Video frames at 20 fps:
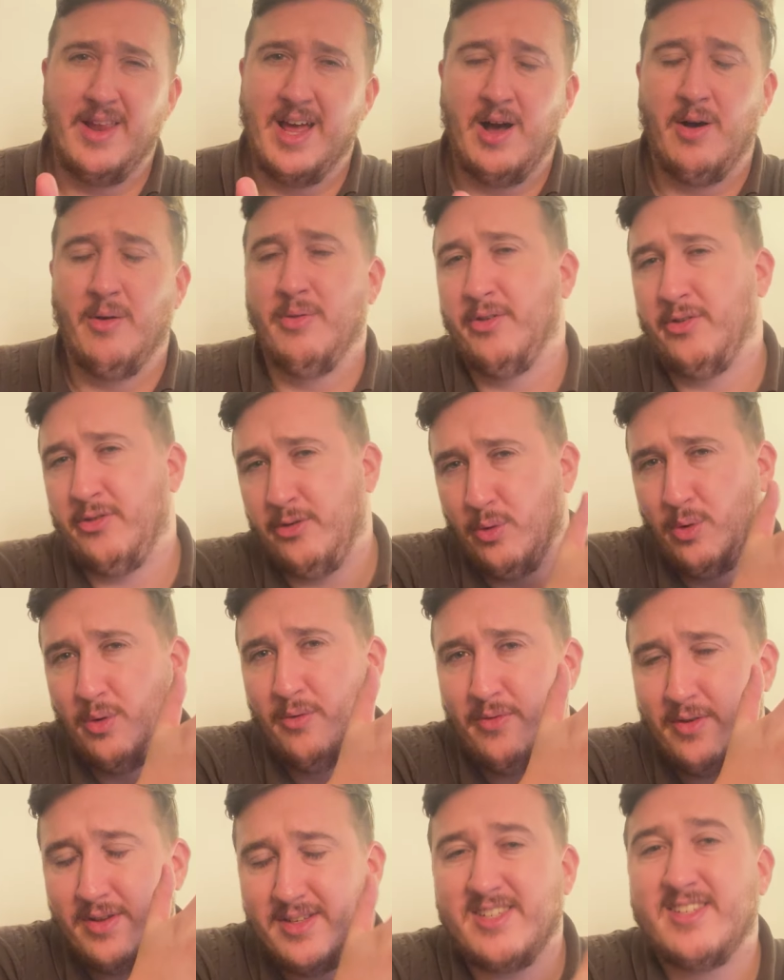it now? The sort
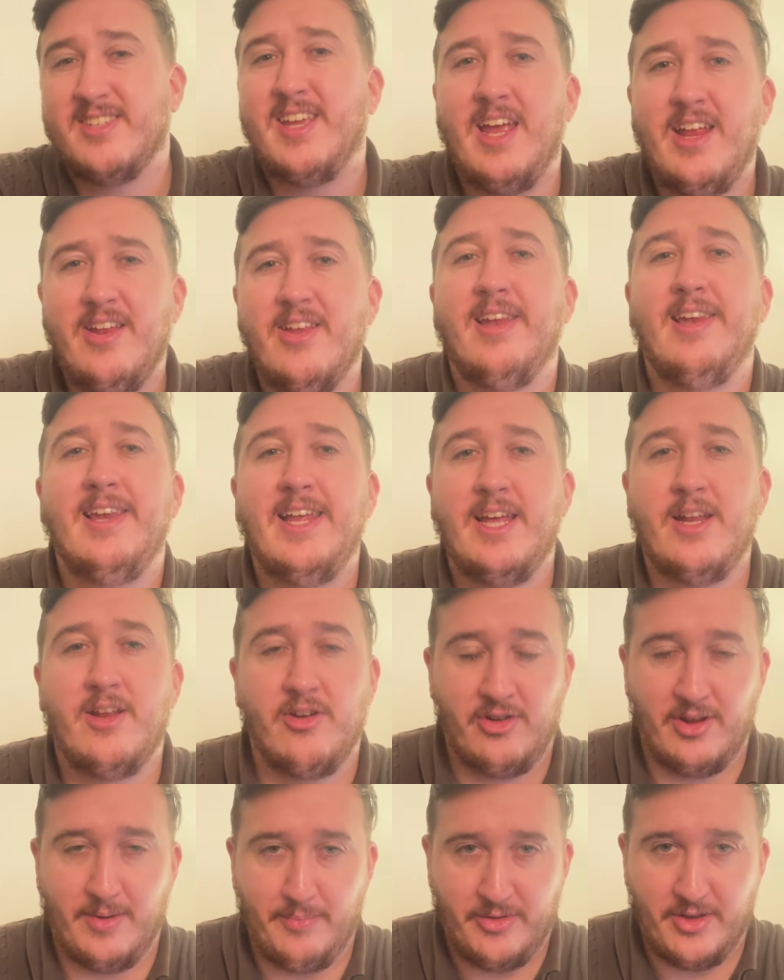of senior
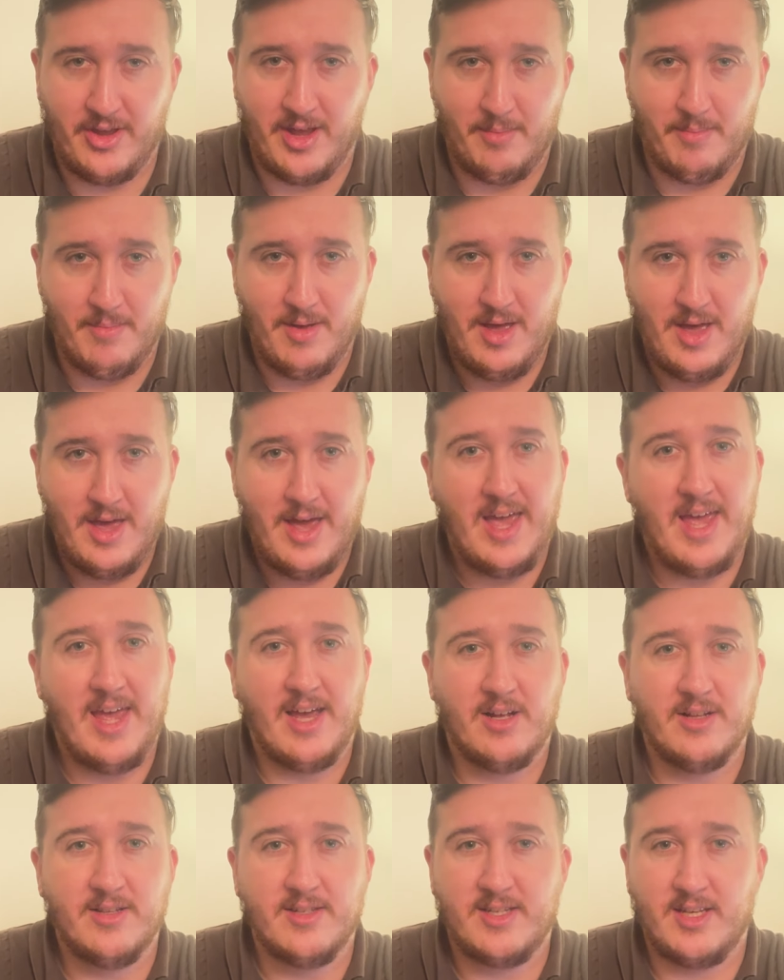leadership team.
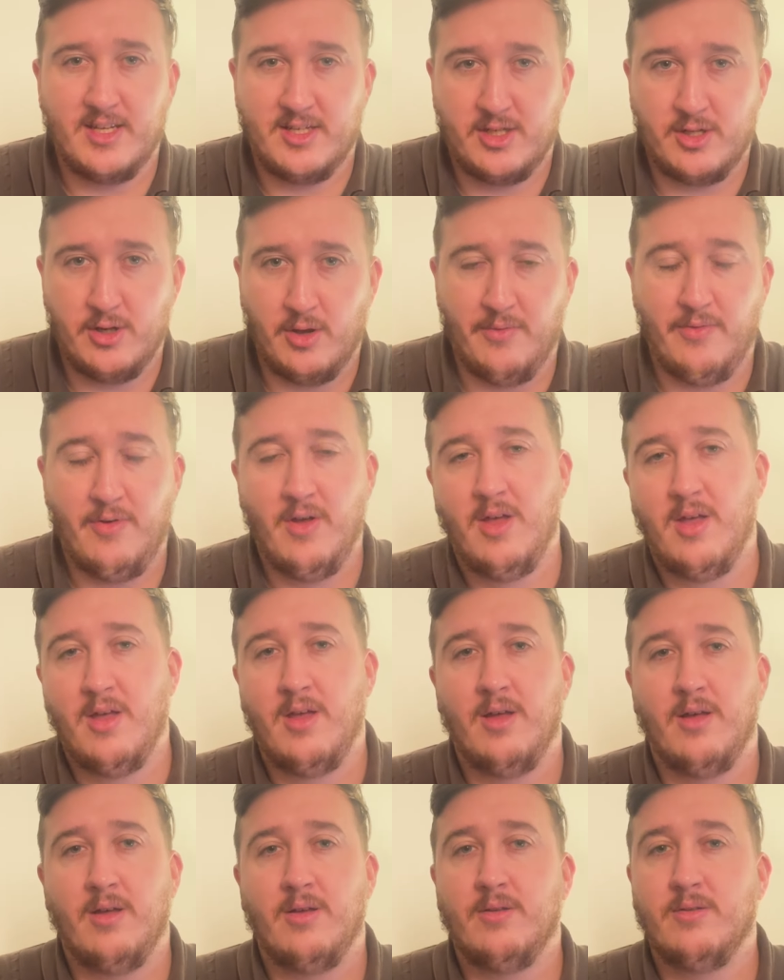It consists of
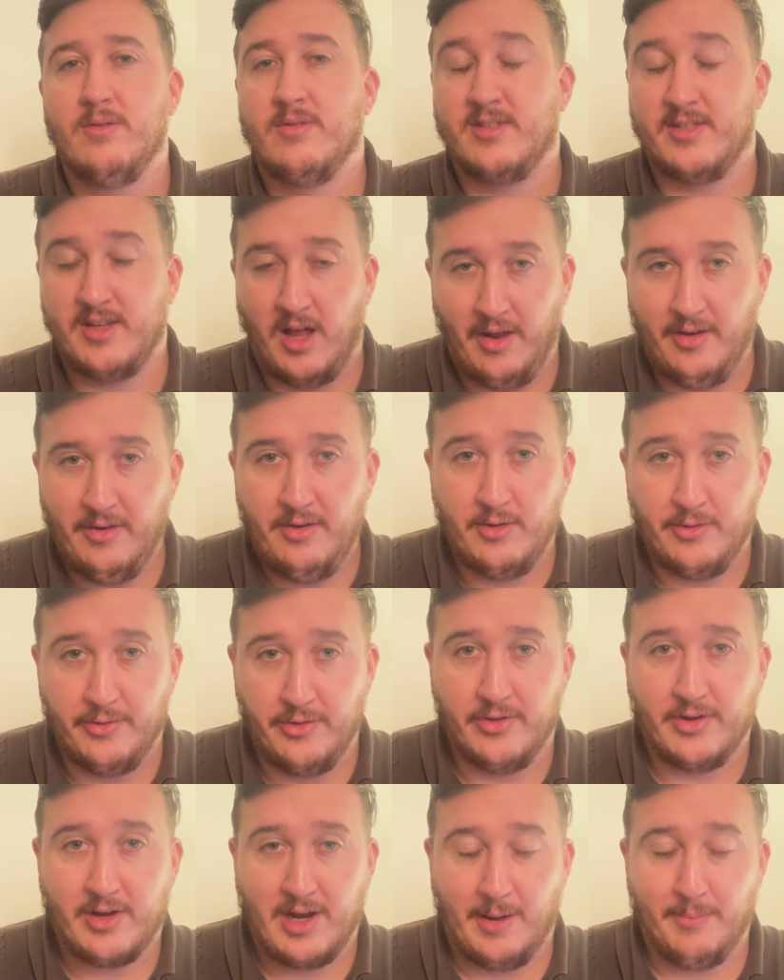Son,
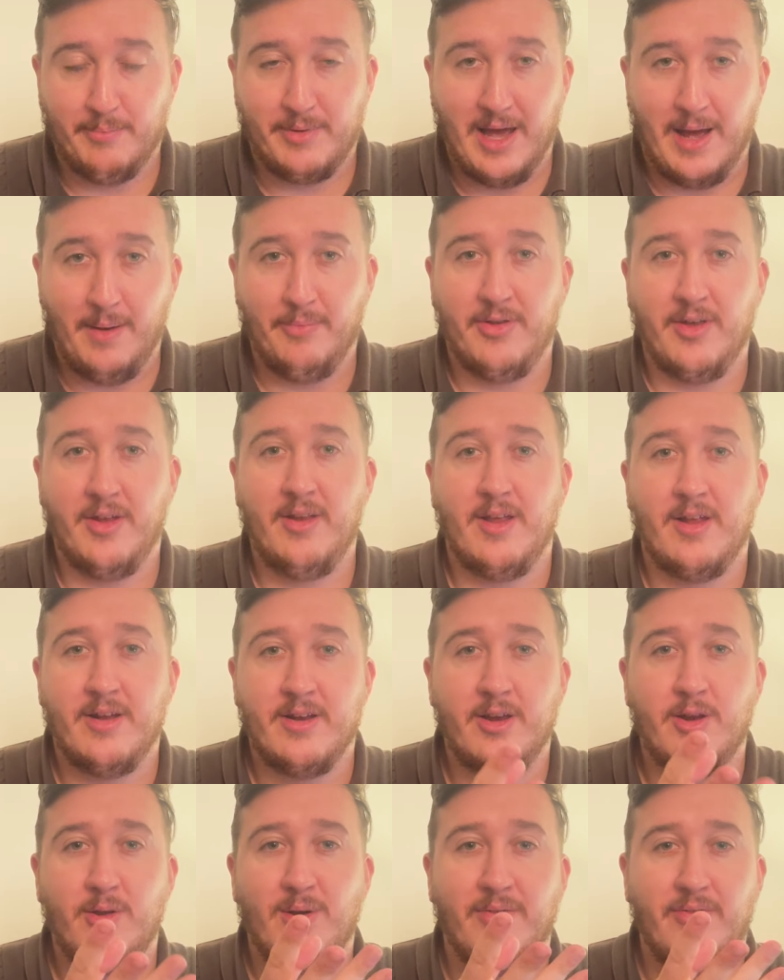who's the club captain. And
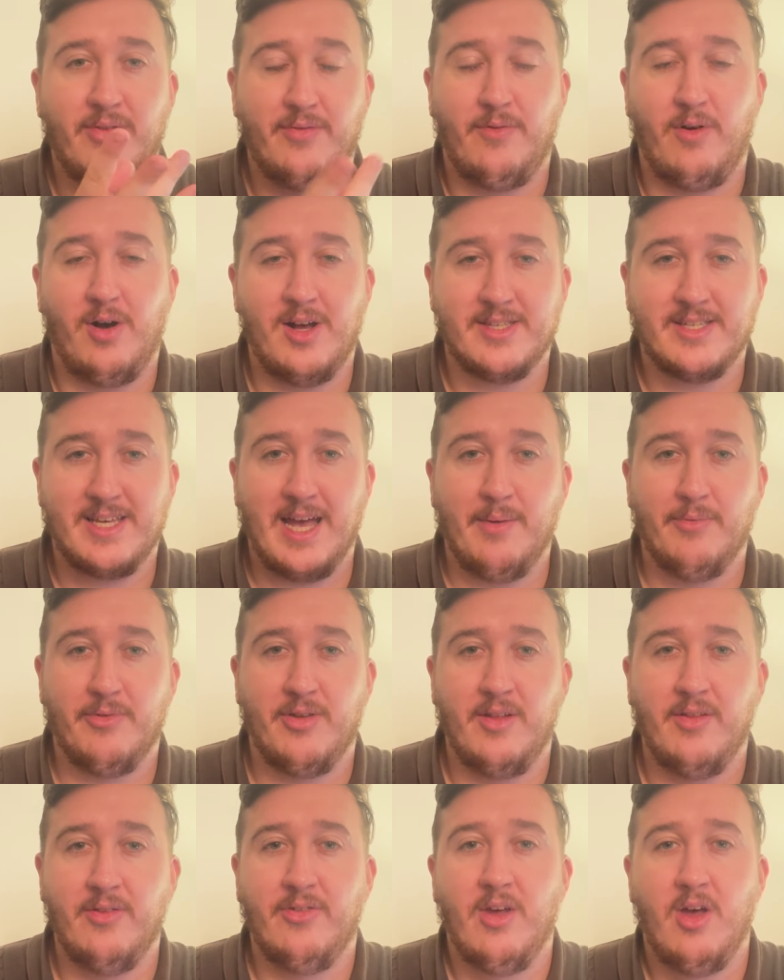then you have the vice
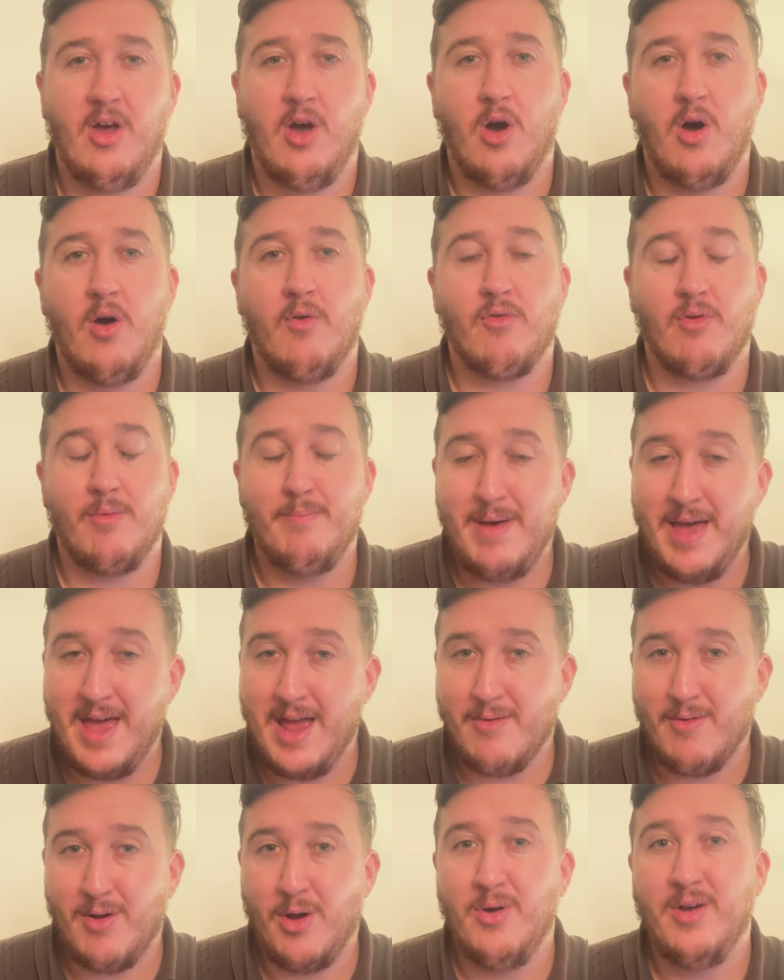captains of
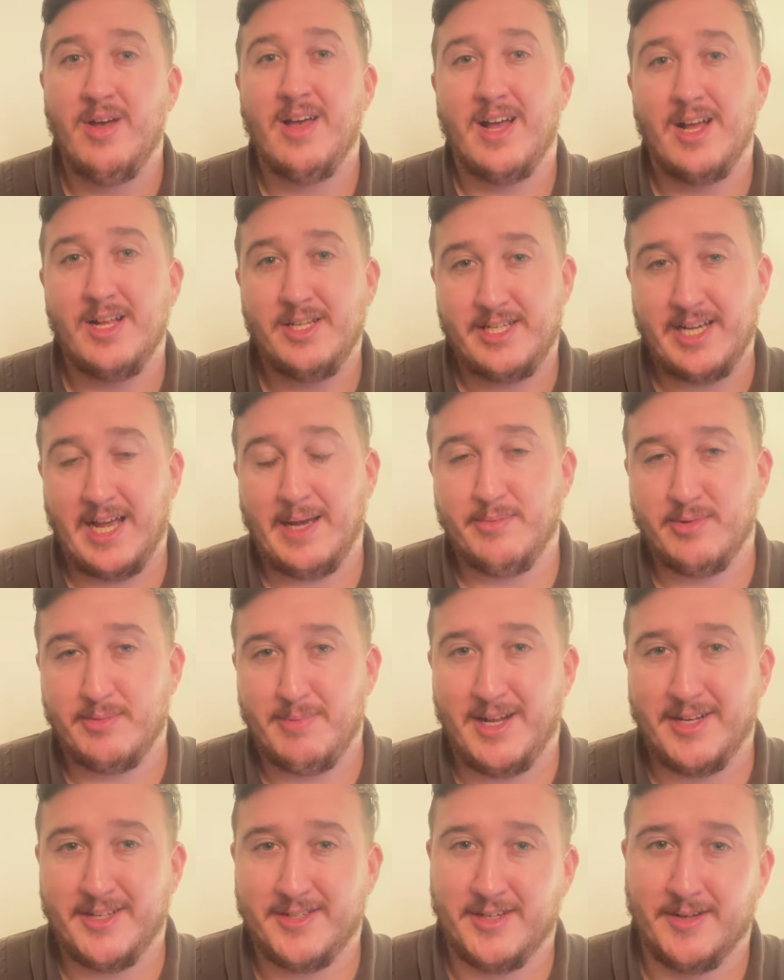Romero and James
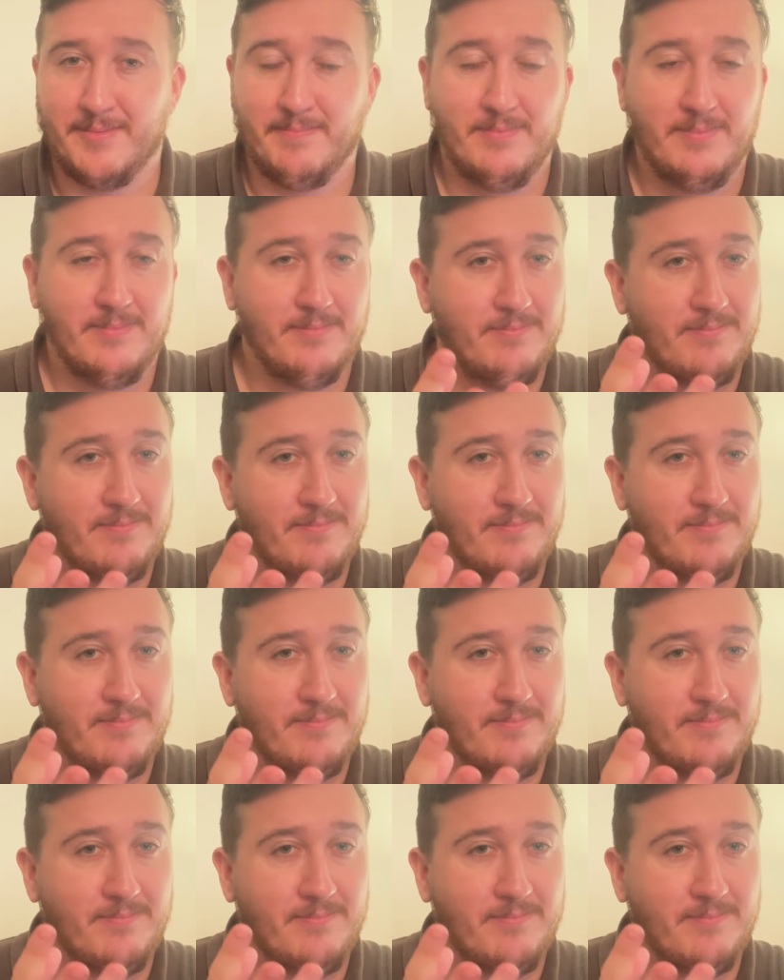Maddison.